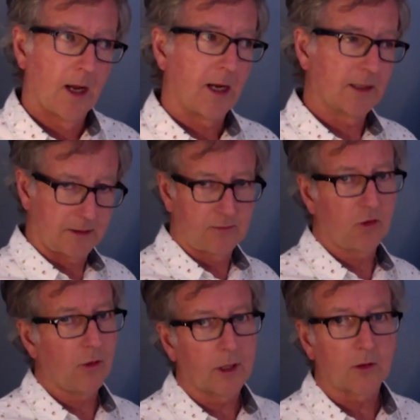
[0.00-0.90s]
It's
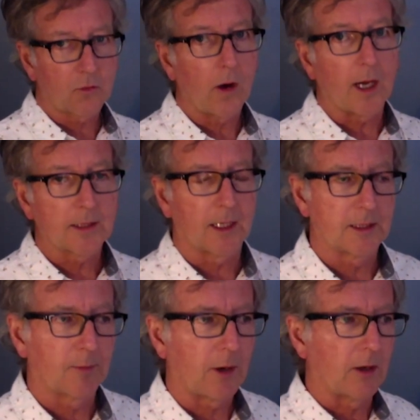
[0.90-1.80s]
drawing it twice, I
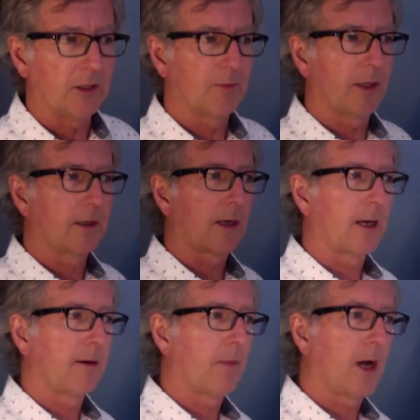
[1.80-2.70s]
suppose, but
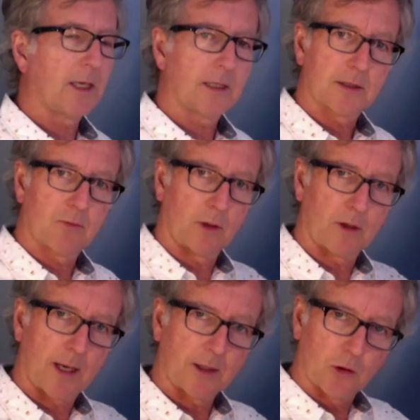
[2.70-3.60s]
I just want to
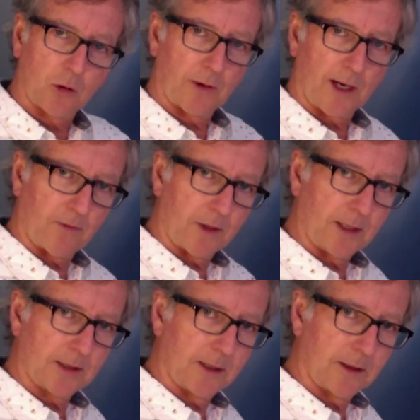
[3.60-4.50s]
make sure that
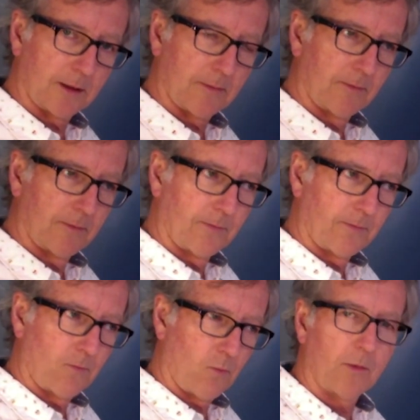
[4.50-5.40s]
everything's
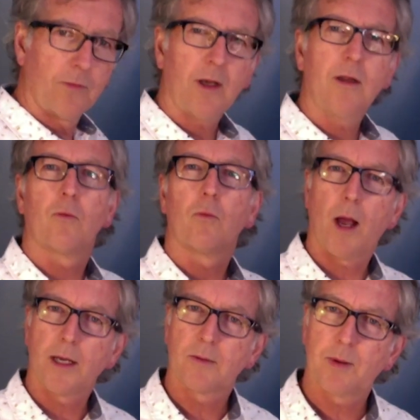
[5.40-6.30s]
not in the
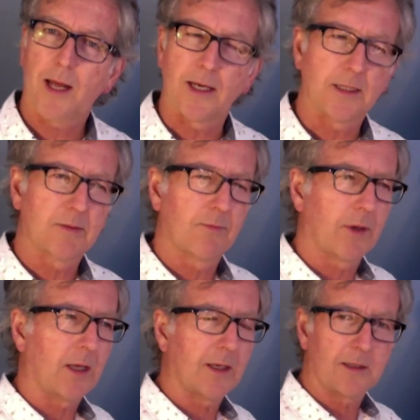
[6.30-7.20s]
right place,
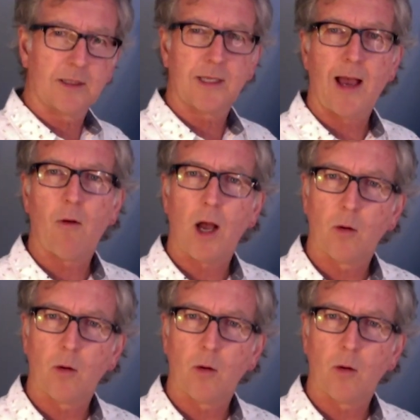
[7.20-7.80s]
but just how I